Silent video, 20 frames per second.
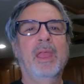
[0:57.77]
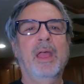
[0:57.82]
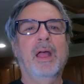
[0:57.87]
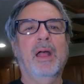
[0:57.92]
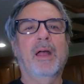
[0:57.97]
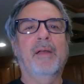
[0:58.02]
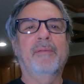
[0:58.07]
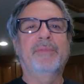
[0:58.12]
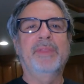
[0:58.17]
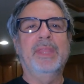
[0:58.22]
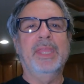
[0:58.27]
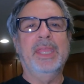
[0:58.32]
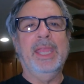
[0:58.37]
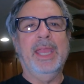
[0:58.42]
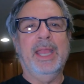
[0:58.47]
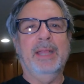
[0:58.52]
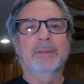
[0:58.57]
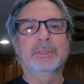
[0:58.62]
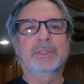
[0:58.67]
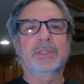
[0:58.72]
of
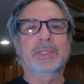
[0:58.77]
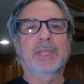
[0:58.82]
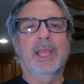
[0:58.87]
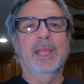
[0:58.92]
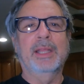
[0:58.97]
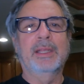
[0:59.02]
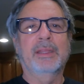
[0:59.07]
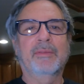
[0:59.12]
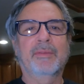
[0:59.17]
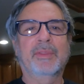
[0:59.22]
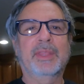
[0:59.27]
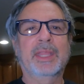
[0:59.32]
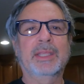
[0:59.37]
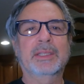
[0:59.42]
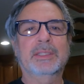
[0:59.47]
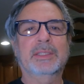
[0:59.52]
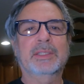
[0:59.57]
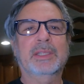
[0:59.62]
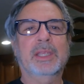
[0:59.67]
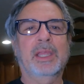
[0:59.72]
the outside of
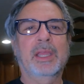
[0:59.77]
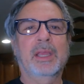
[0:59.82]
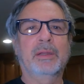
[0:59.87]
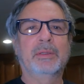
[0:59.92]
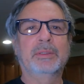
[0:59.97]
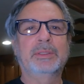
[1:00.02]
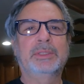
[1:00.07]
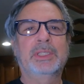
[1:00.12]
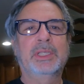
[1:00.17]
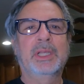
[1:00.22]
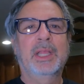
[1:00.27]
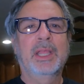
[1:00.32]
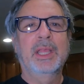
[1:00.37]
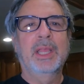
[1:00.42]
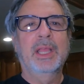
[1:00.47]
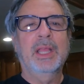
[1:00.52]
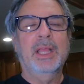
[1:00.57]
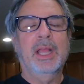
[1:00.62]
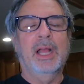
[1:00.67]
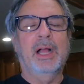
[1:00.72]
this coach.
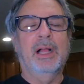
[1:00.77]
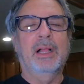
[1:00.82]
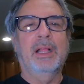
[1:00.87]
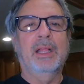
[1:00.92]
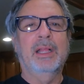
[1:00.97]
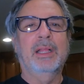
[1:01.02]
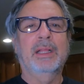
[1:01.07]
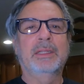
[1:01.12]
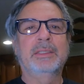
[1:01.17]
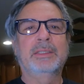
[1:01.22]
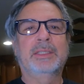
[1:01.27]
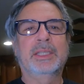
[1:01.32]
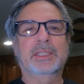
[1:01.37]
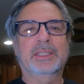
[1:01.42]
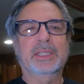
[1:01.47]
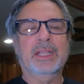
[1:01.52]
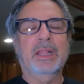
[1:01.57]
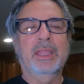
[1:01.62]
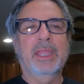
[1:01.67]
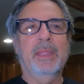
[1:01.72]
Uh,
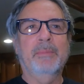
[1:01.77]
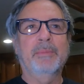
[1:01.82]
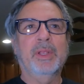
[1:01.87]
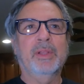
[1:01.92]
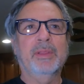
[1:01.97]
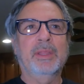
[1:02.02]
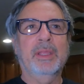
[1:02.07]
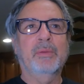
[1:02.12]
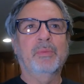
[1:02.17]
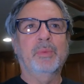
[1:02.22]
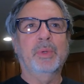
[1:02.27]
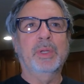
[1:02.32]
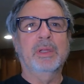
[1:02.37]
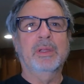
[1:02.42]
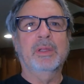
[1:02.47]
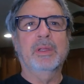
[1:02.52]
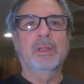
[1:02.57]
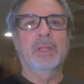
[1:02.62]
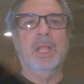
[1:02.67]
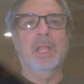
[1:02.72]
disclaimer, there were